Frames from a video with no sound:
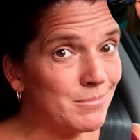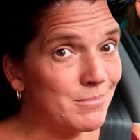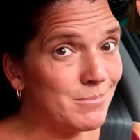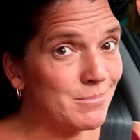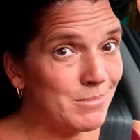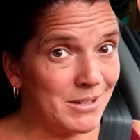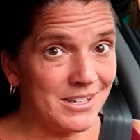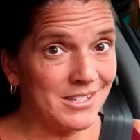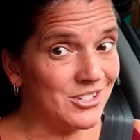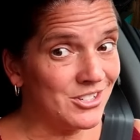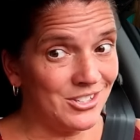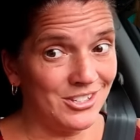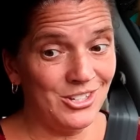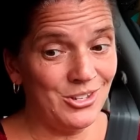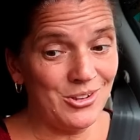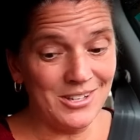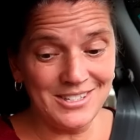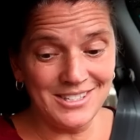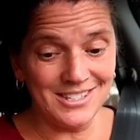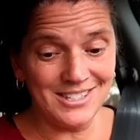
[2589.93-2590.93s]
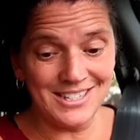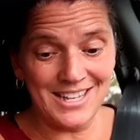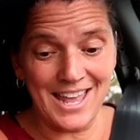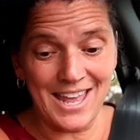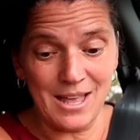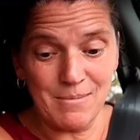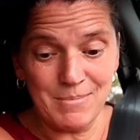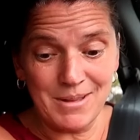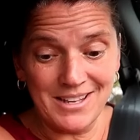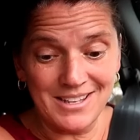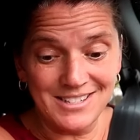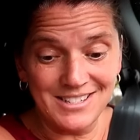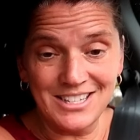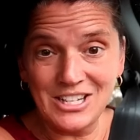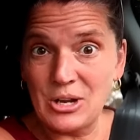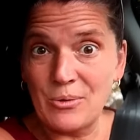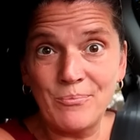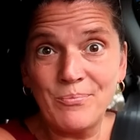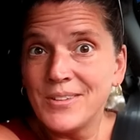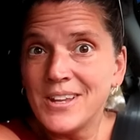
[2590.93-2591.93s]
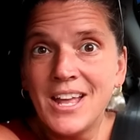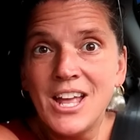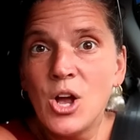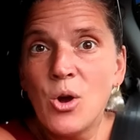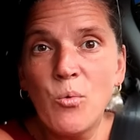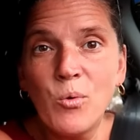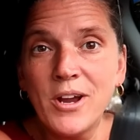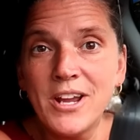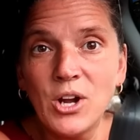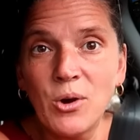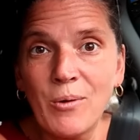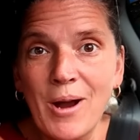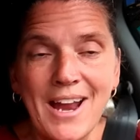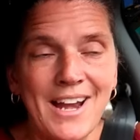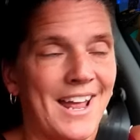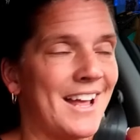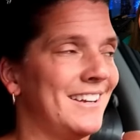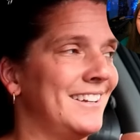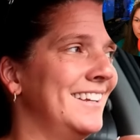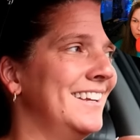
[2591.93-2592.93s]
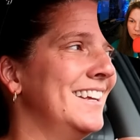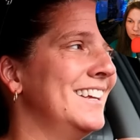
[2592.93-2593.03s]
It's because you just can't because you know where are you gonna ride at.